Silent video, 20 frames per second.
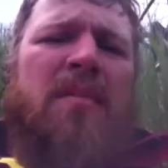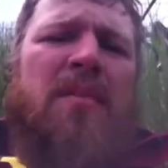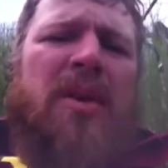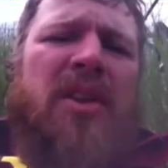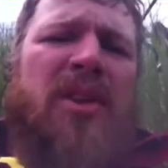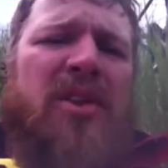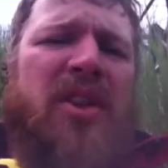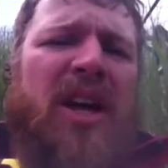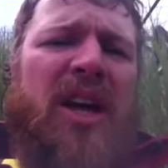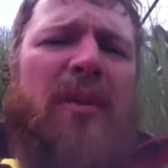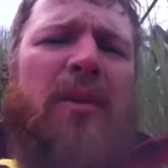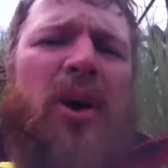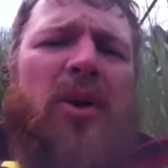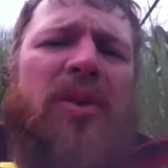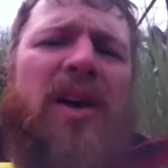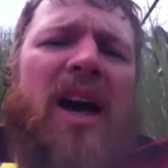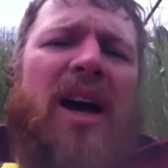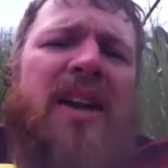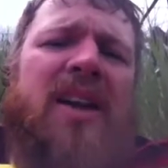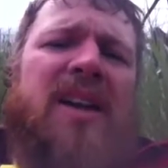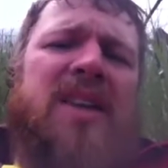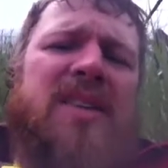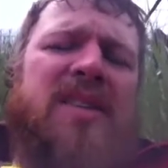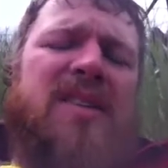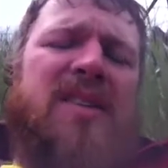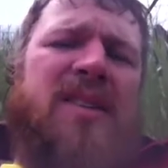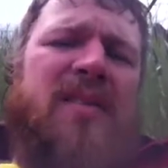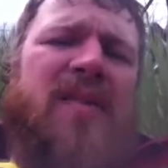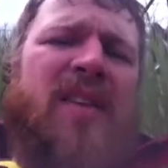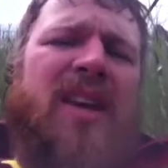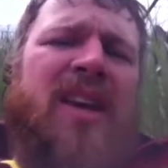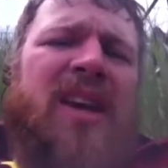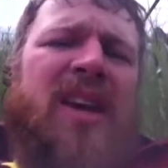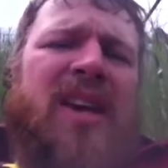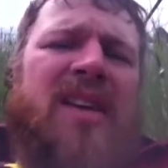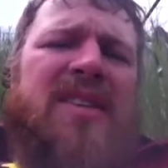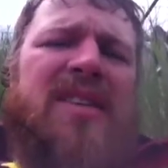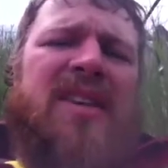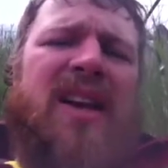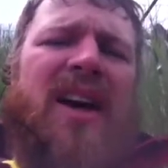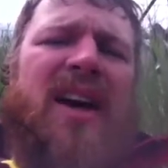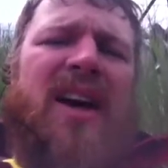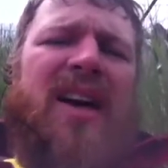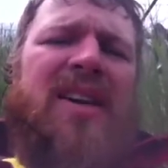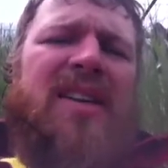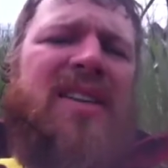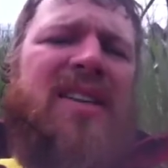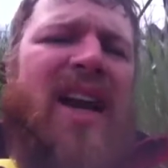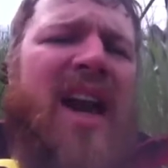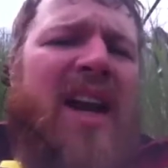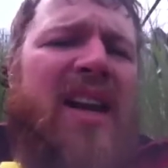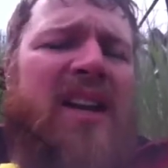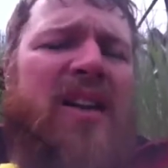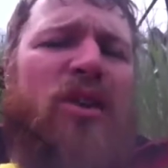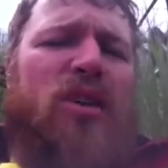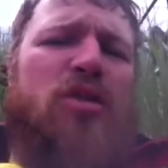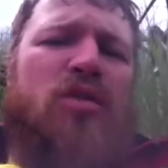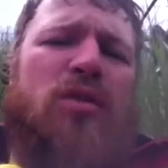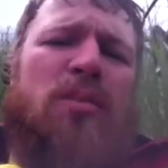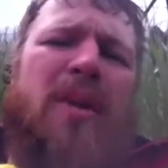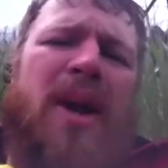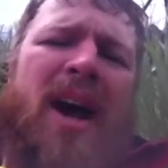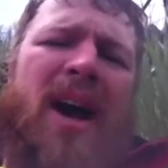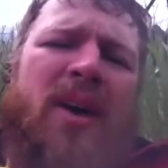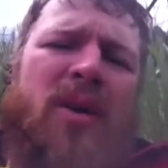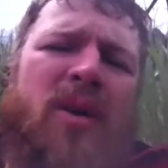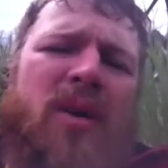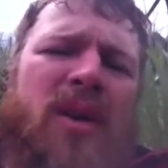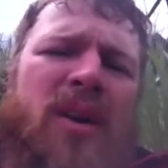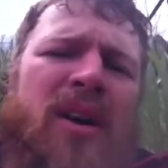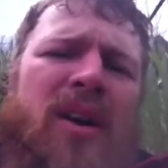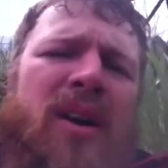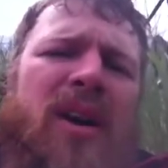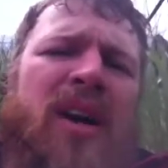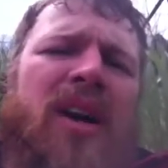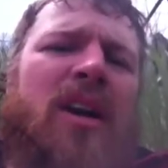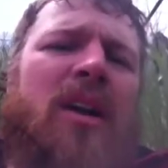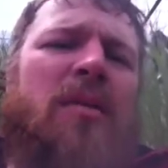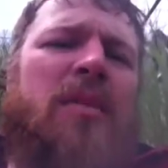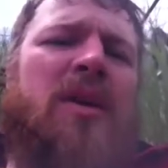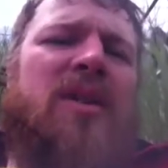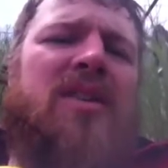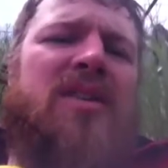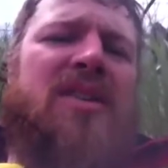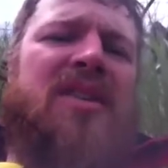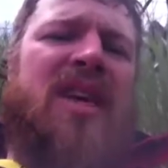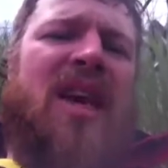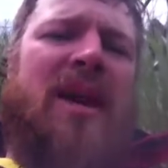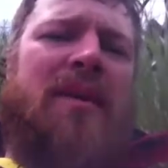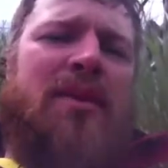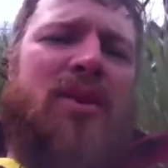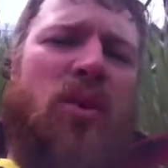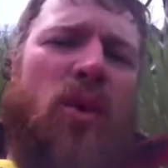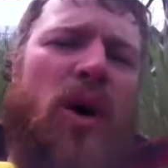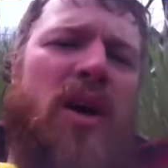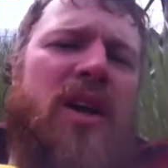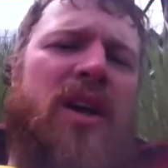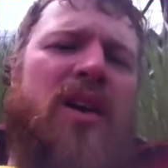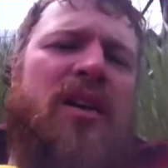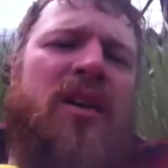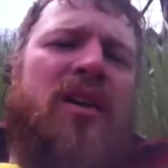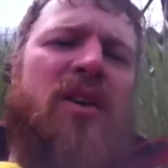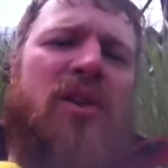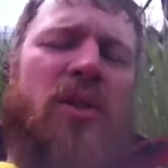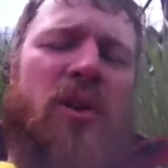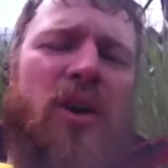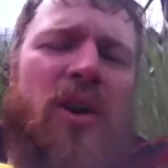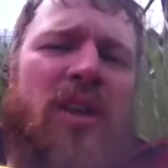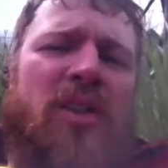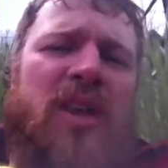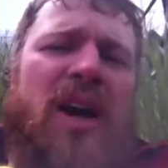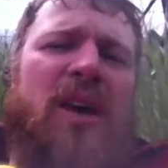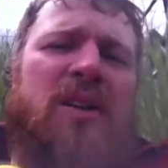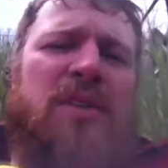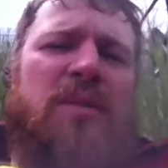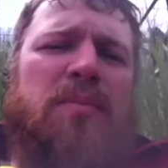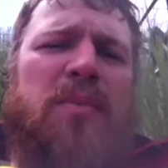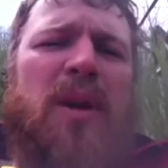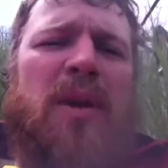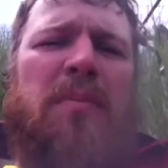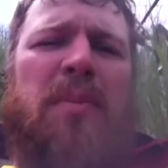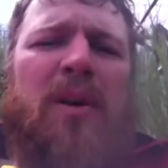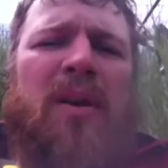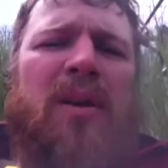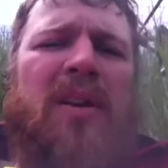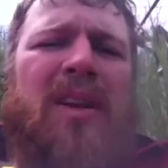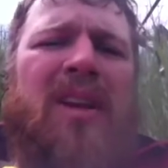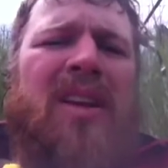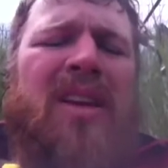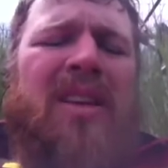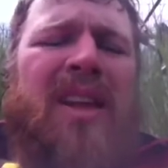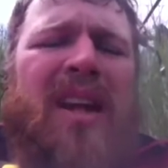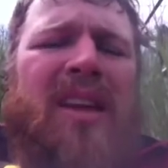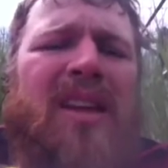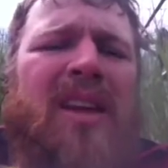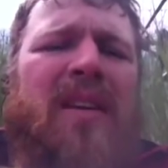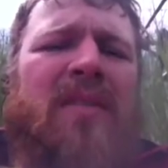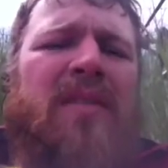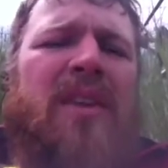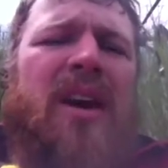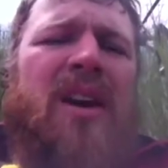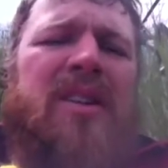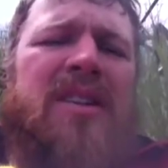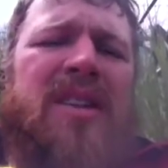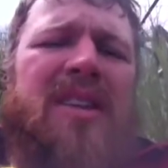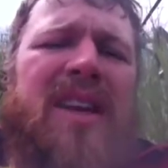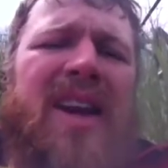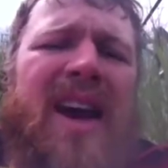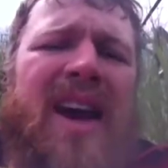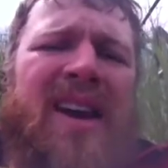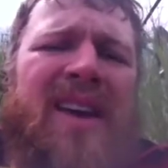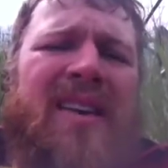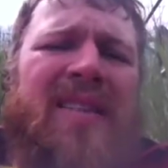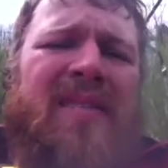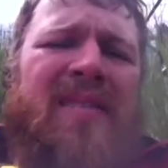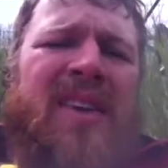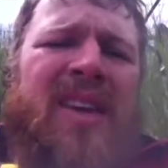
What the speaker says: But the thing about that is in 10 years from now, it'll be the same 20, 30,000 people that live there today.